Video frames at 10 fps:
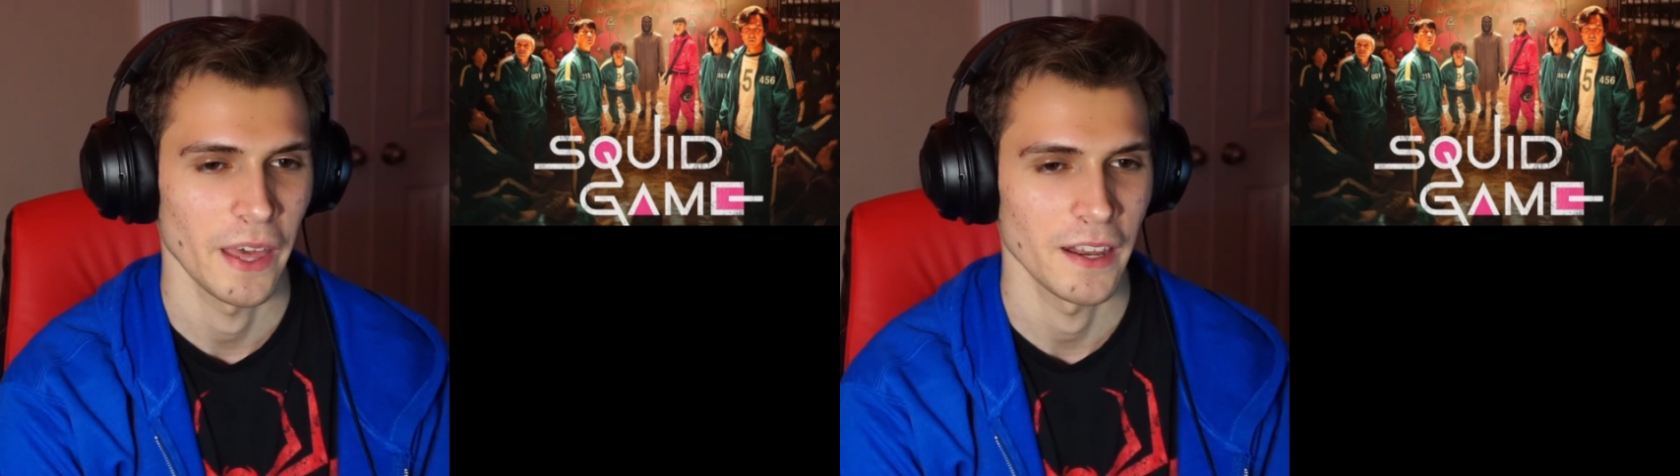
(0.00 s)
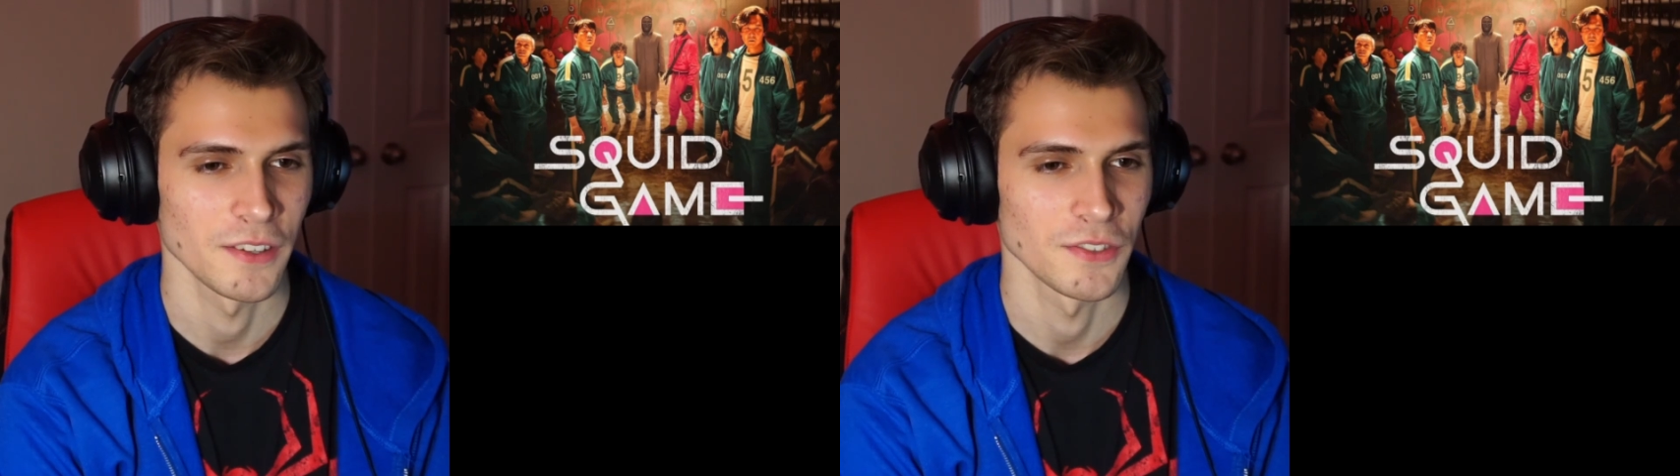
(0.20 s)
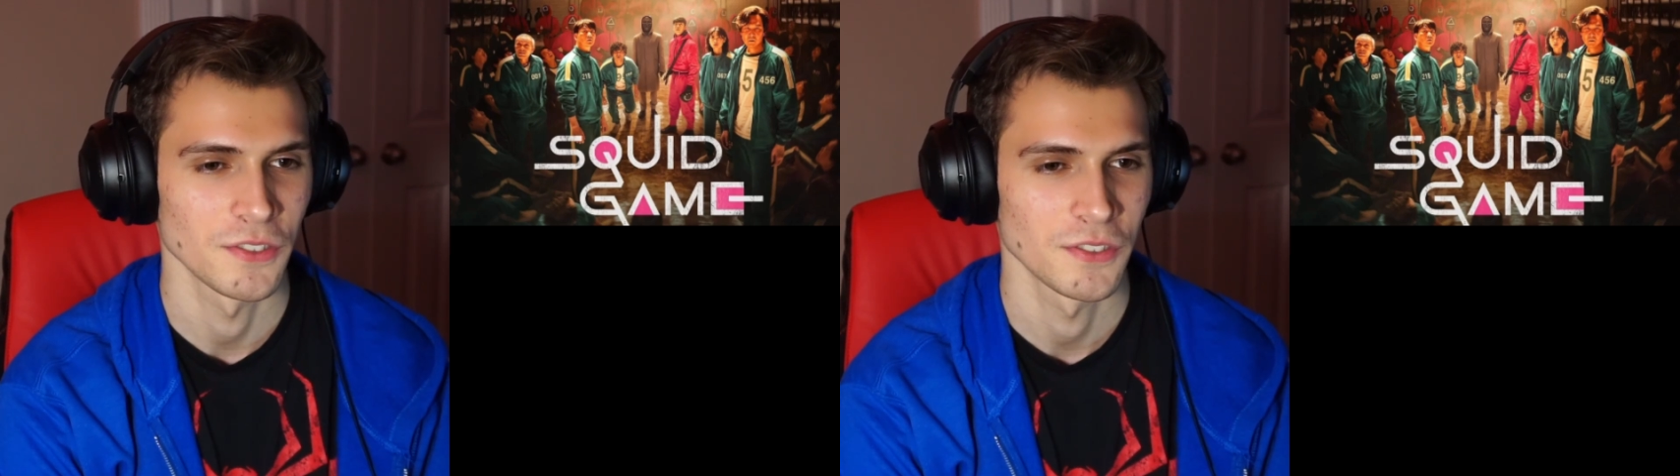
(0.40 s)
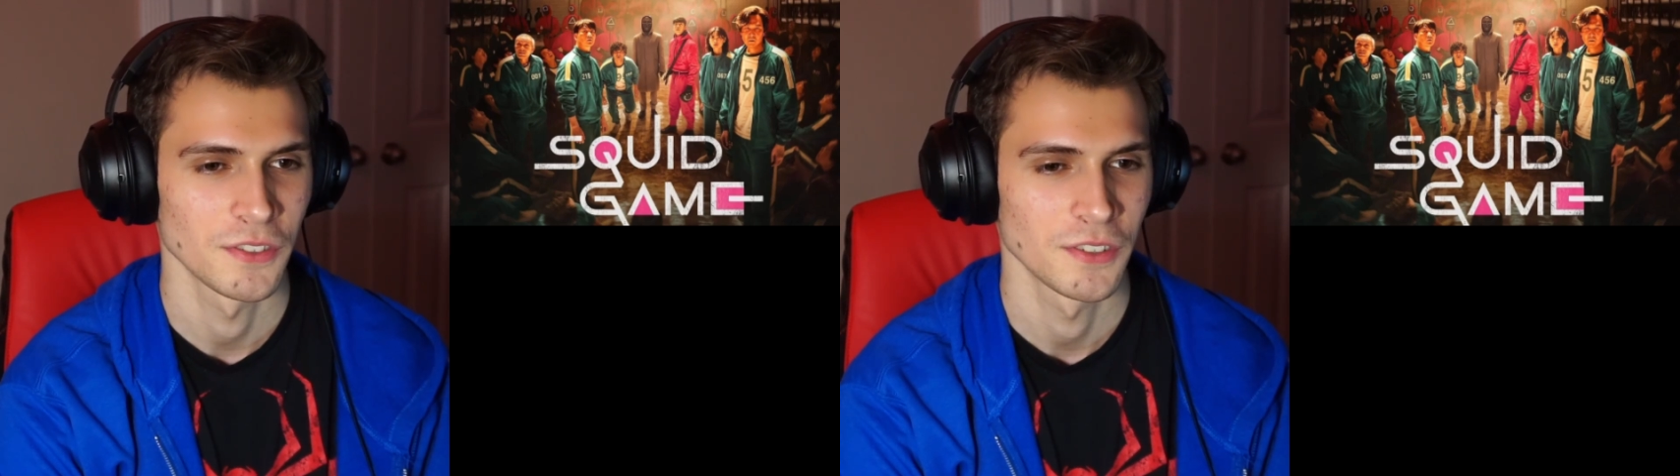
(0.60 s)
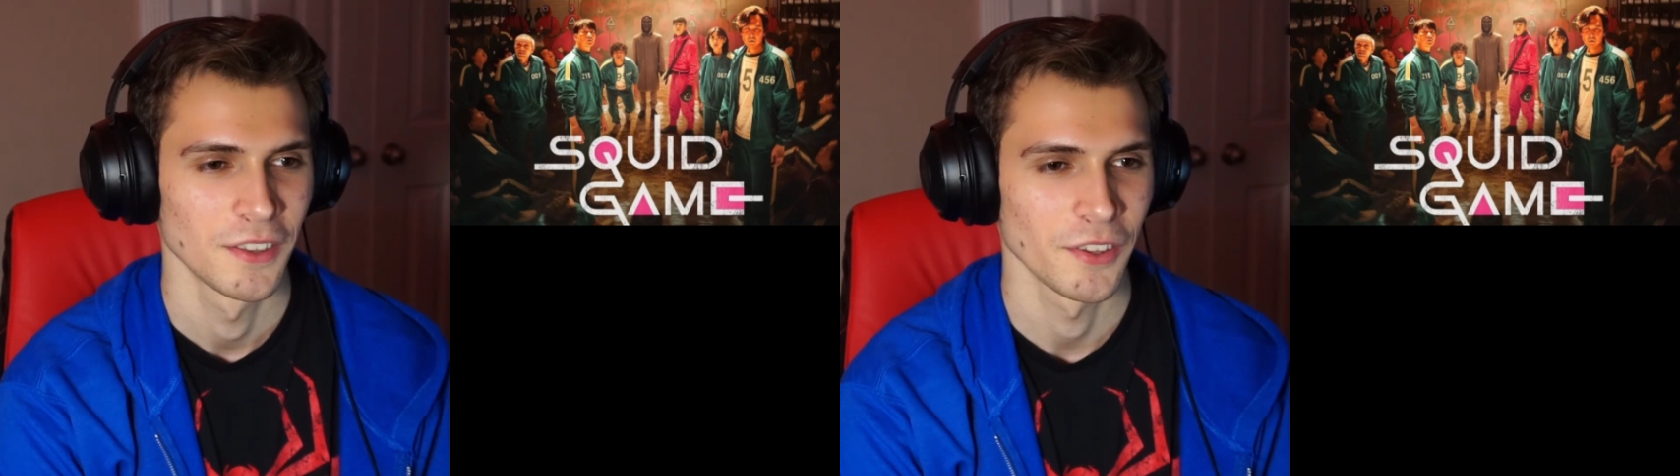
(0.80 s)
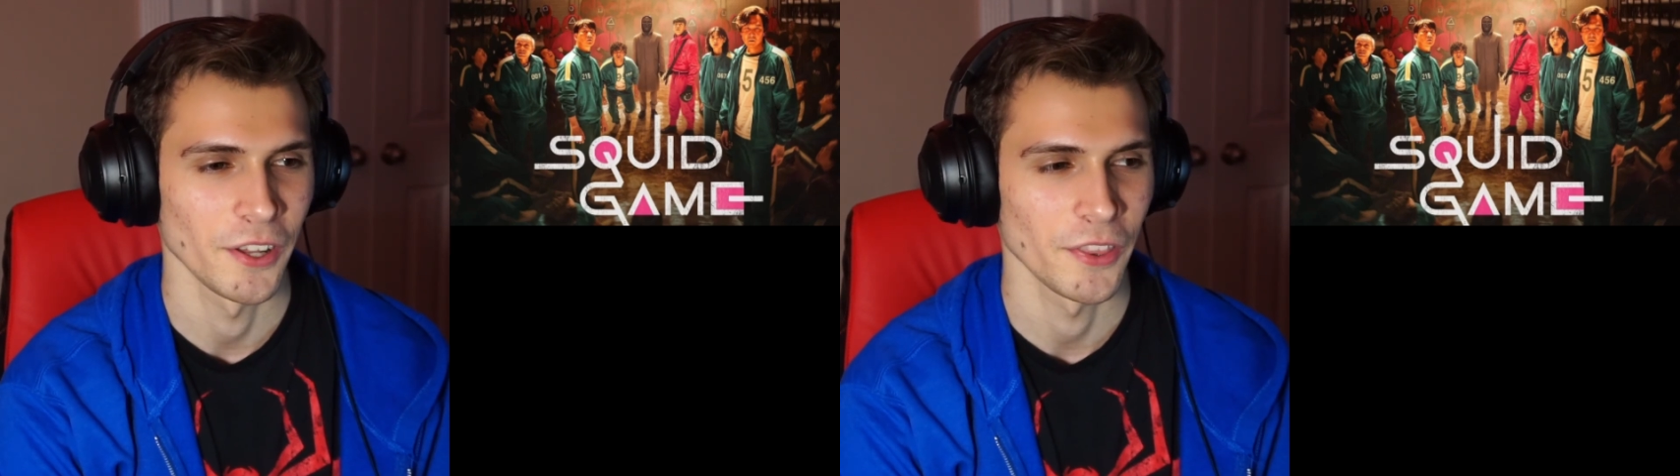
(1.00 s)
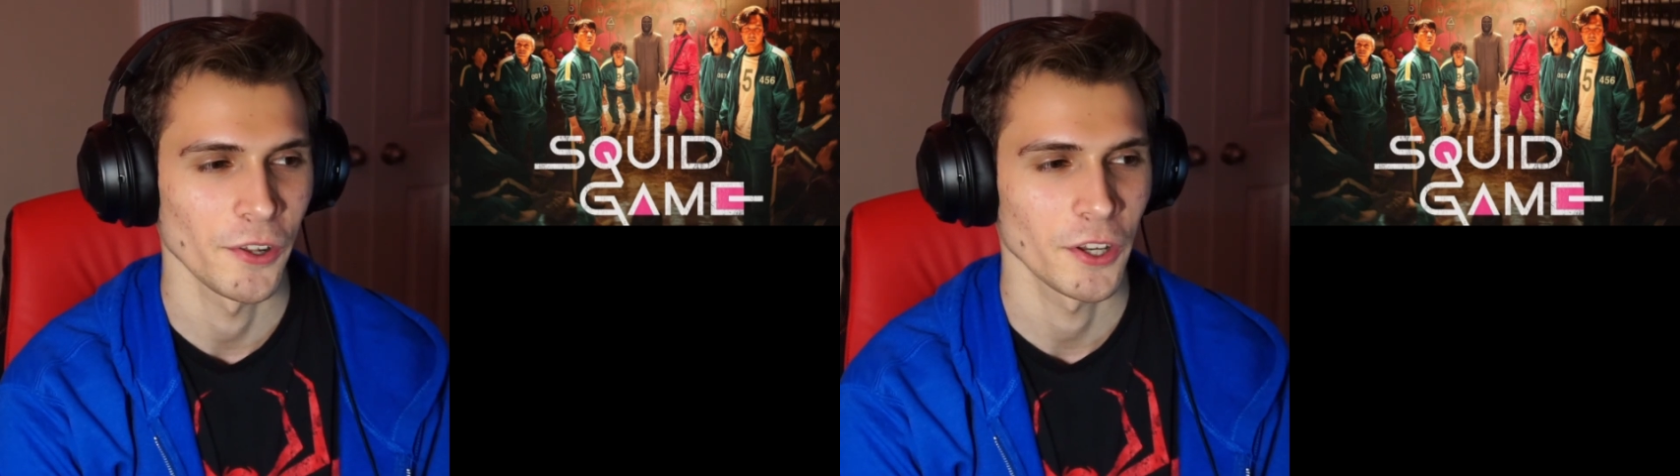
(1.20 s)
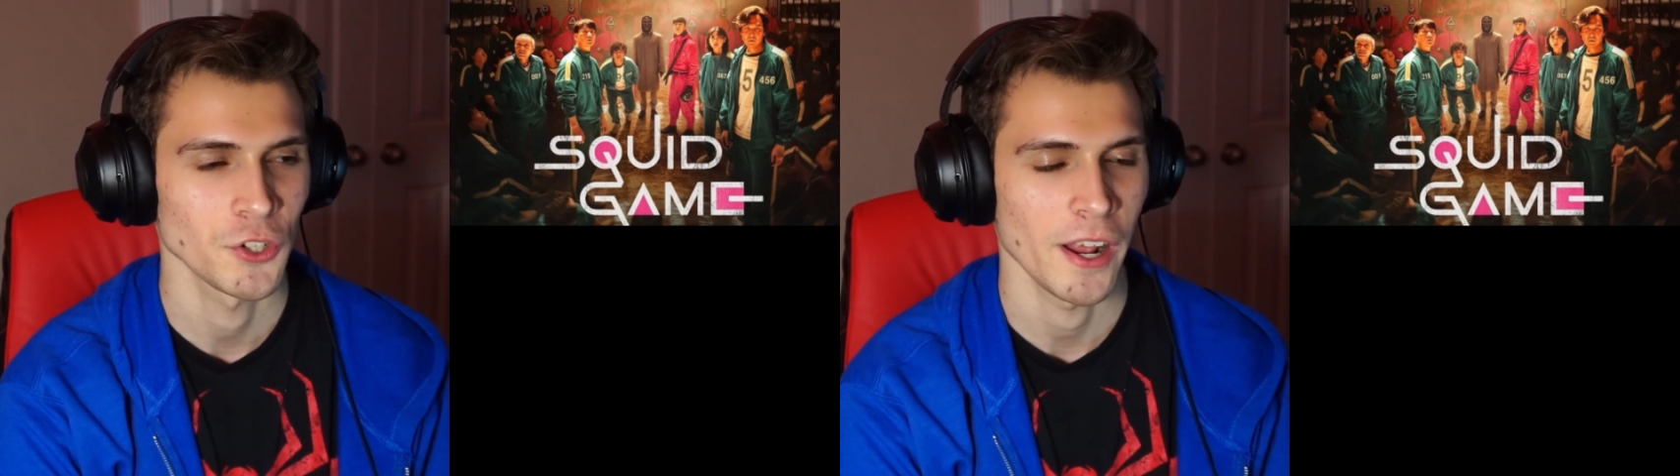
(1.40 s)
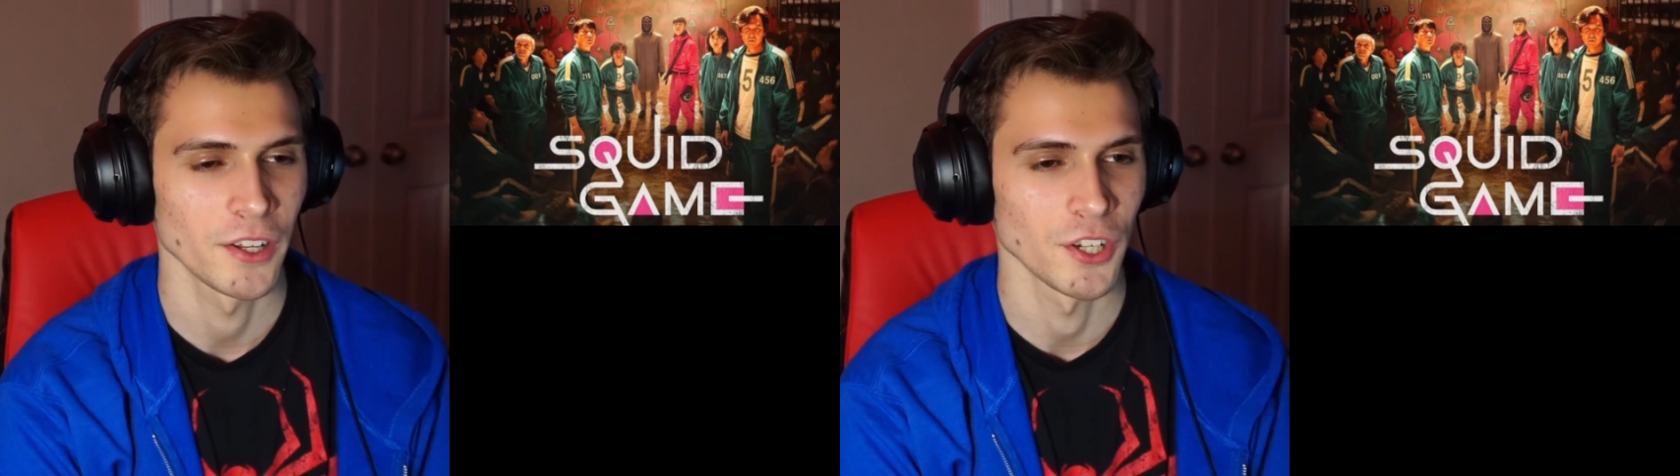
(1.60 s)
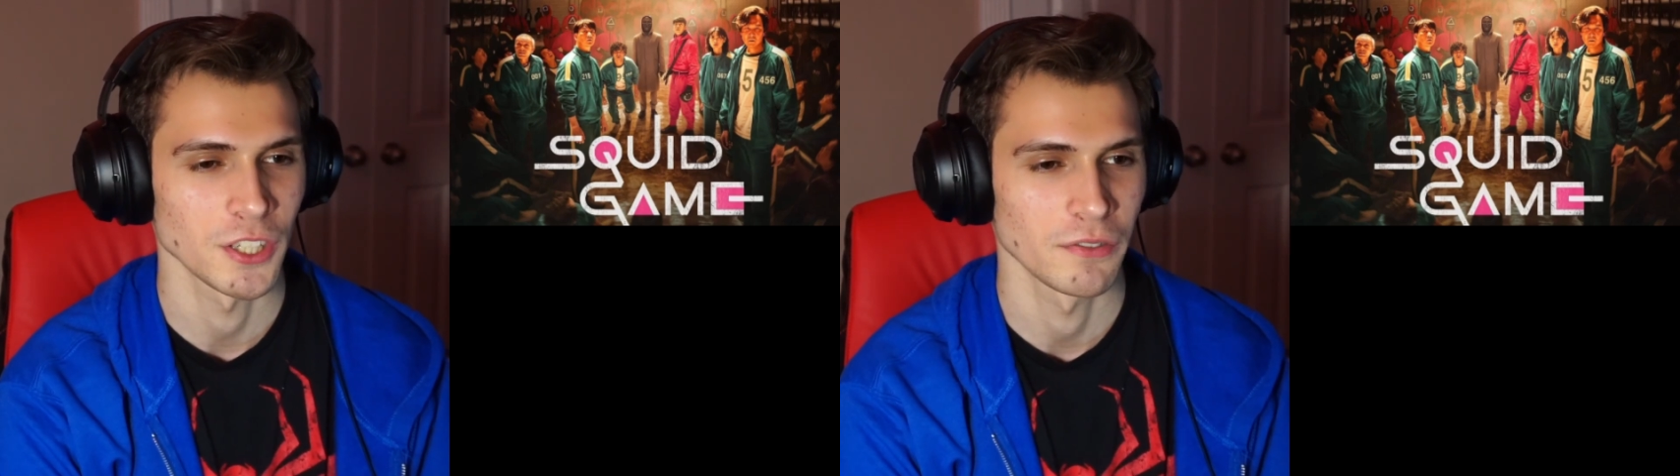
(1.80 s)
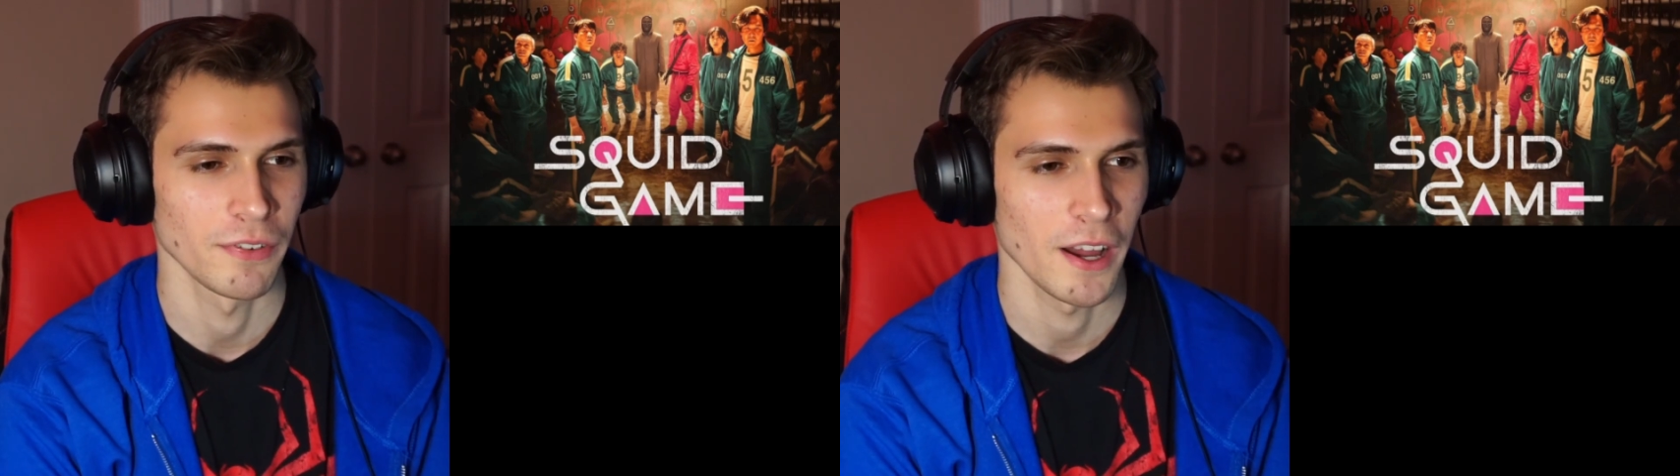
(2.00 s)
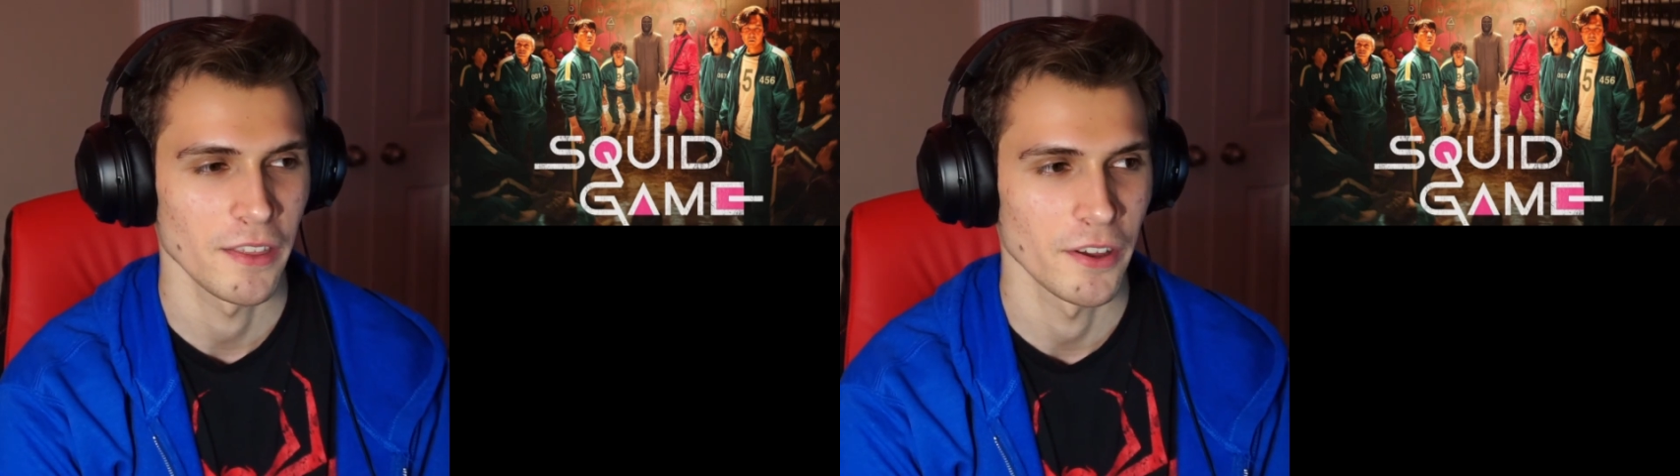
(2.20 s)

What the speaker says: That is... They're like trying to justify